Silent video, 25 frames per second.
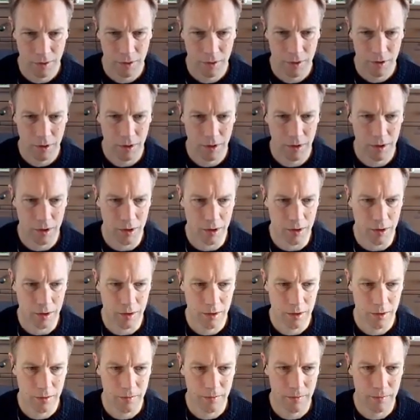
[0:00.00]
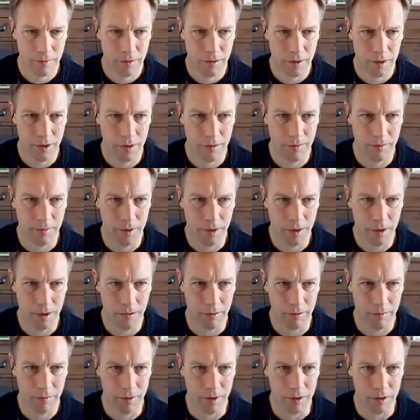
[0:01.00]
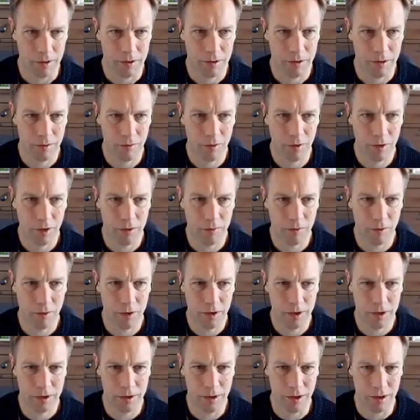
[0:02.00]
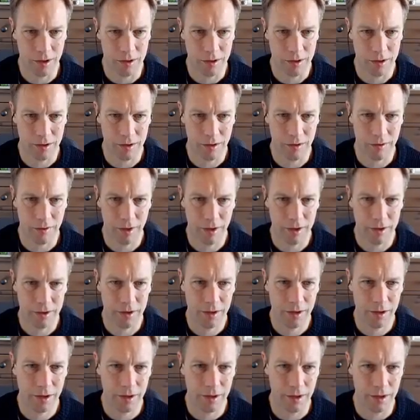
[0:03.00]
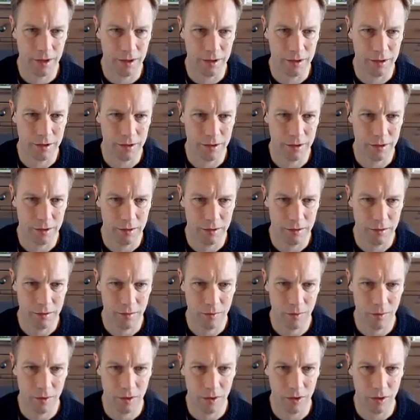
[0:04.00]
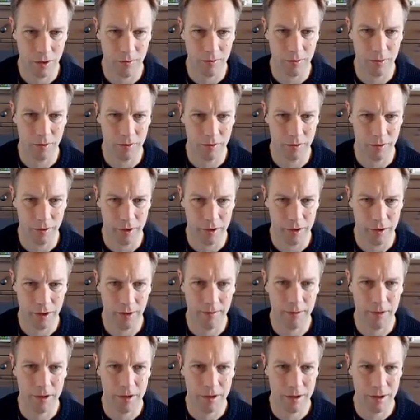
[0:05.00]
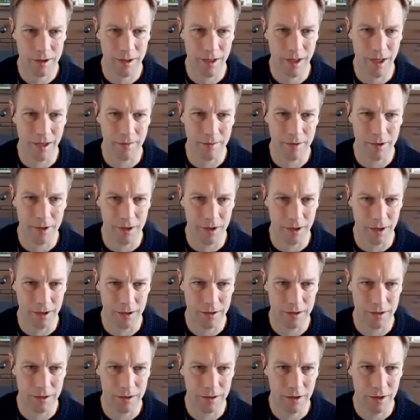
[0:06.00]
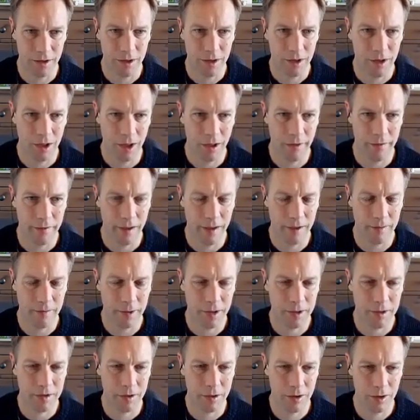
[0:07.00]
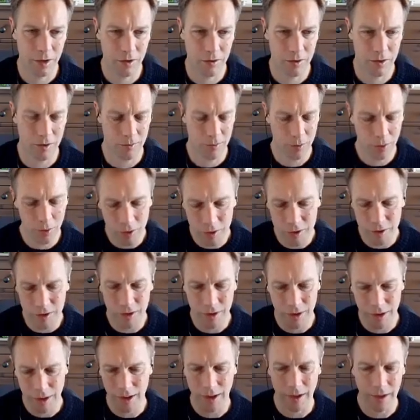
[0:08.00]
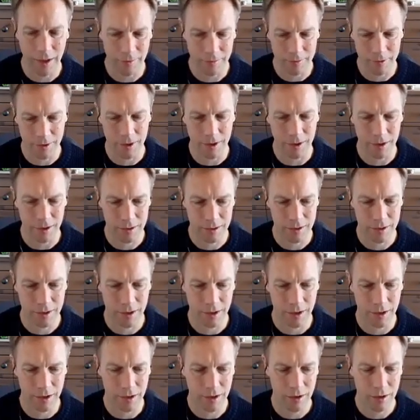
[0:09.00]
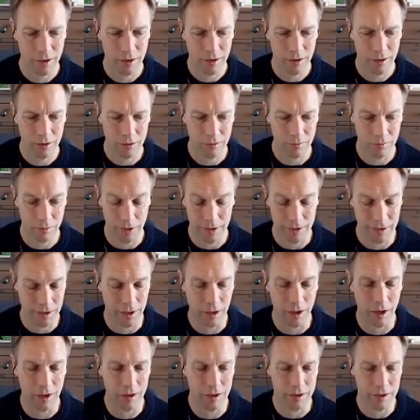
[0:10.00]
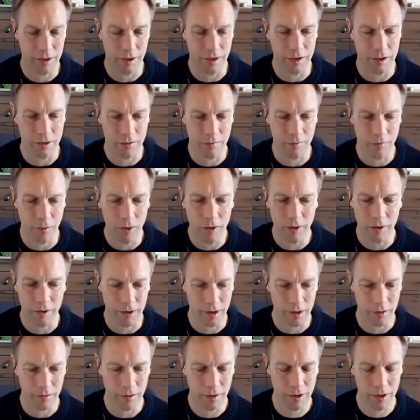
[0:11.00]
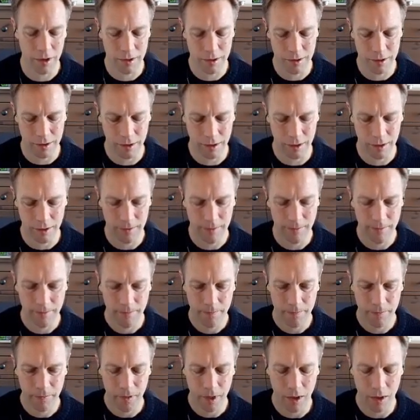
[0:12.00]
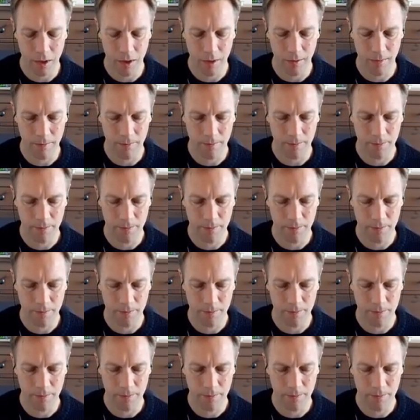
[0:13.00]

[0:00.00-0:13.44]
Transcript: And then think about how it works. So what, it, what this does is it creates a linked list with a null pointer in it. So that means it's an empty list. And then it makes a node that points at that empty list saying, basically uh, it's a list of one thing, right? It's the, um,